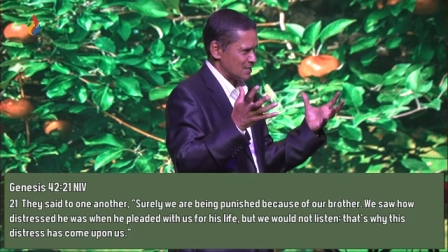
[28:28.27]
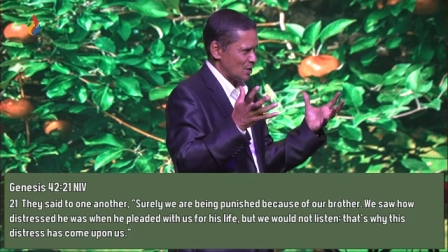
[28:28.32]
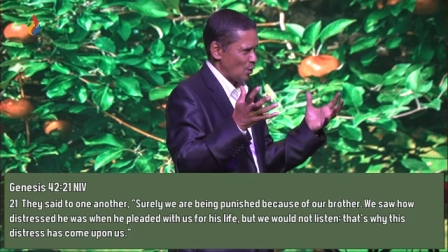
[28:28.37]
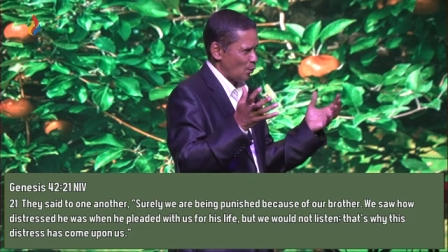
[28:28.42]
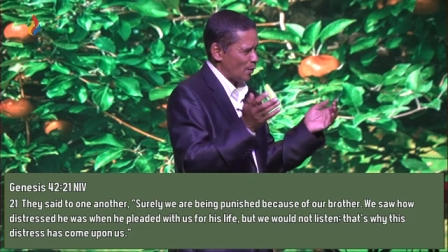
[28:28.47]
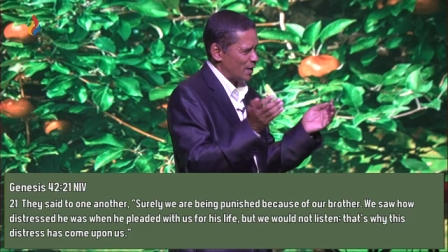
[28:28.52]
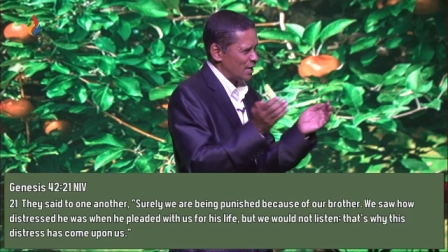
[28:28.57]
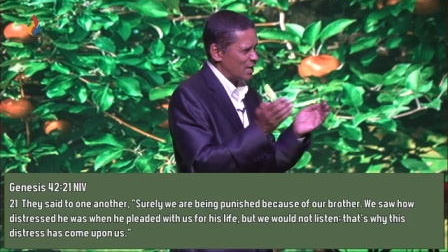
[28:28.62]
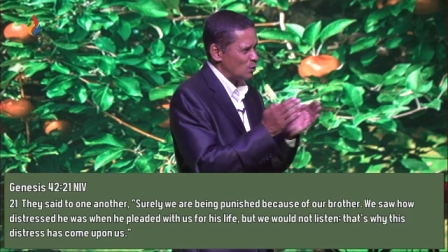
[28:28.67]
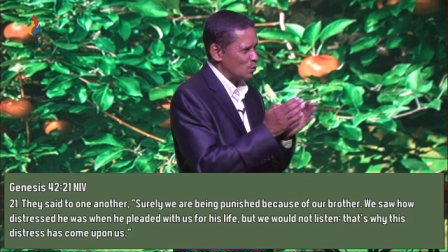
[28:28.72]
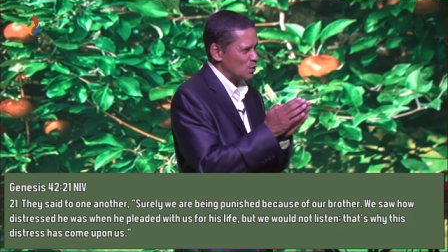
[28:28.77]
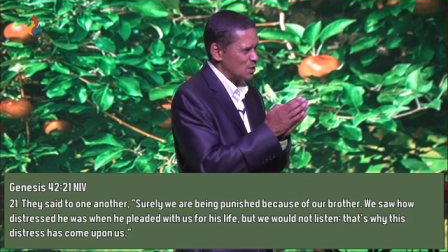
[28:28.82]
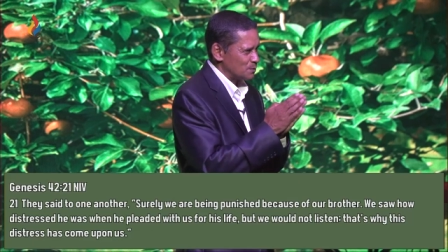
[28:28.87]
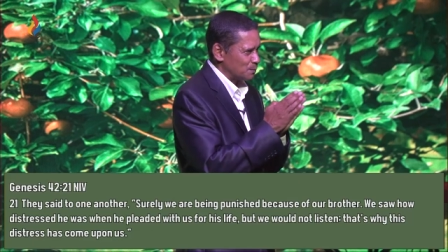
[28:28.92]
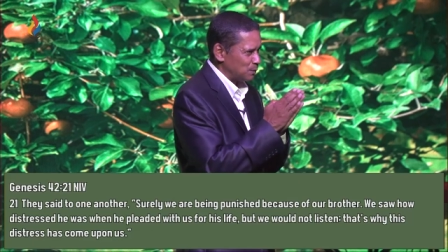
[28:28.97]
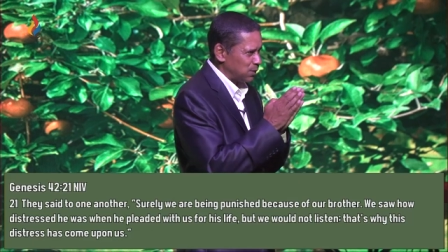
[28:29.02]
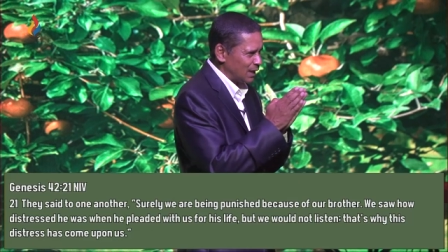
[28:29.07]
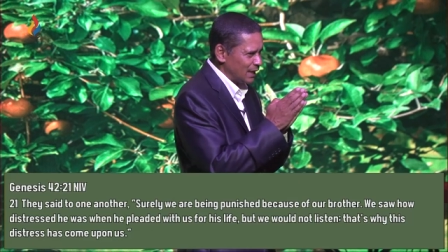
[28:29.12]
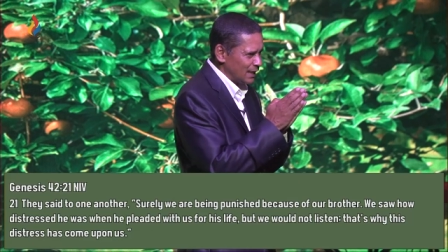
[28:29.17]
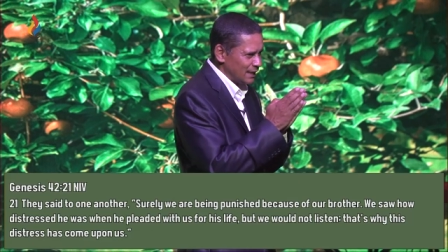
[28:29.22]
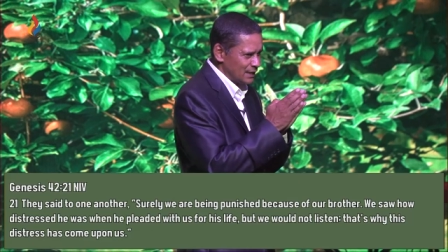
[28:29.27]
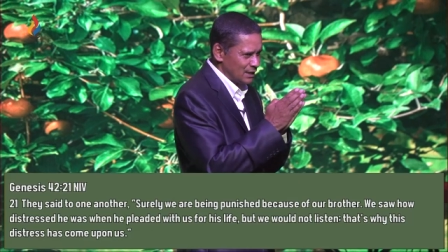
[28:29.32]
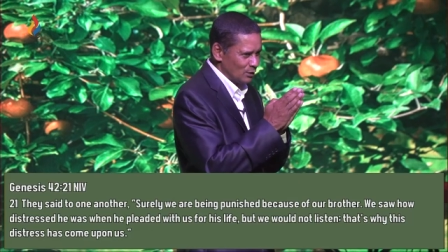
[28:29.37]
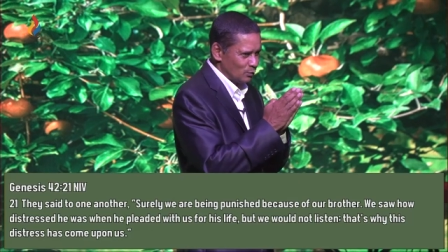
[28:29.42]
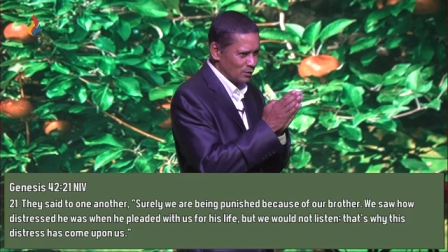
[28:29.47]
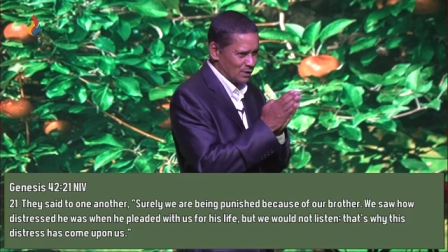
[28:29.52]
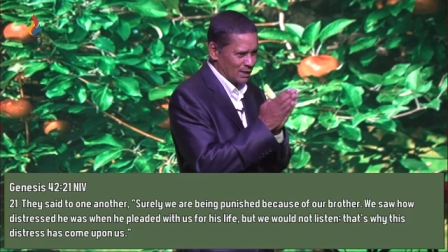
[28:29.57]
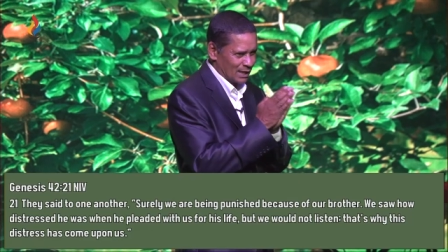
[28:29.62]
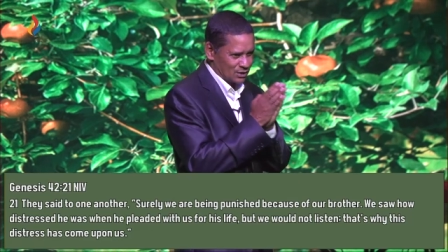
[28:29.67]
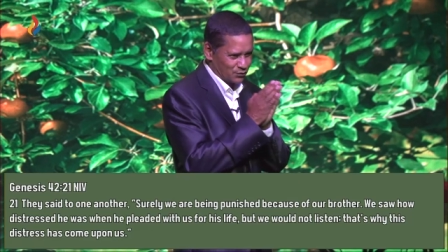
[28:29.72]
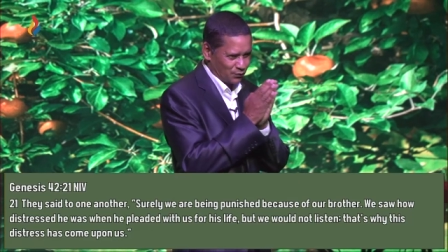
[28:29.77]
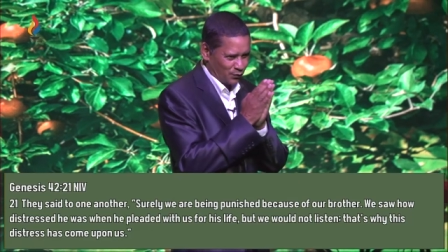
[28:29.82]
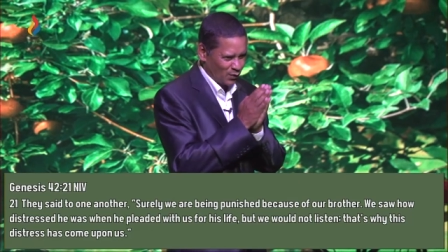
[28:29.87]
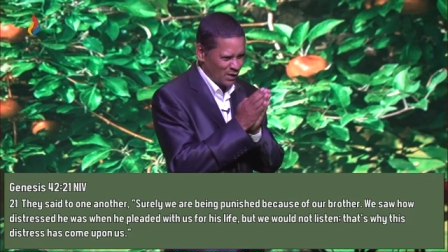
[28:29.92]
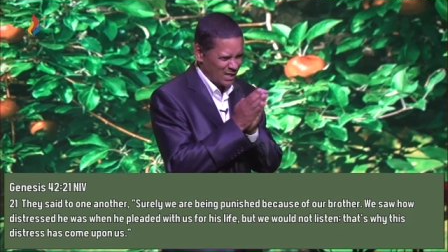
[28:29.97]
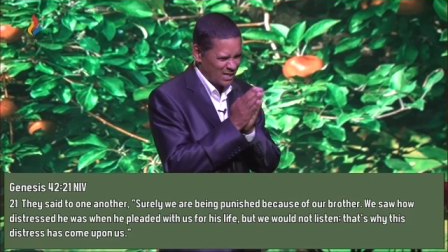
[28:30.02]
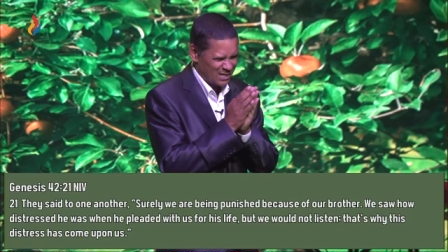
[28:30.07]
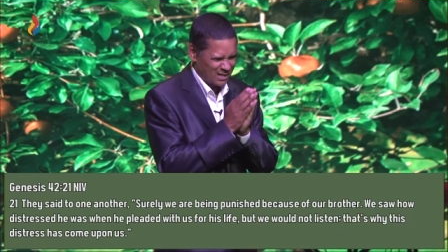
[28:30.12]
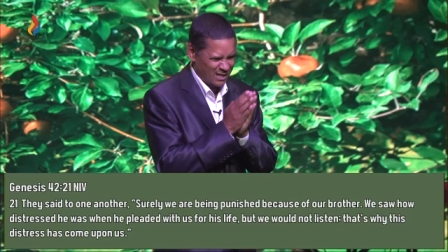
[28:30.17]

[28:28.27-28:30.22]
when he was pleading with us for his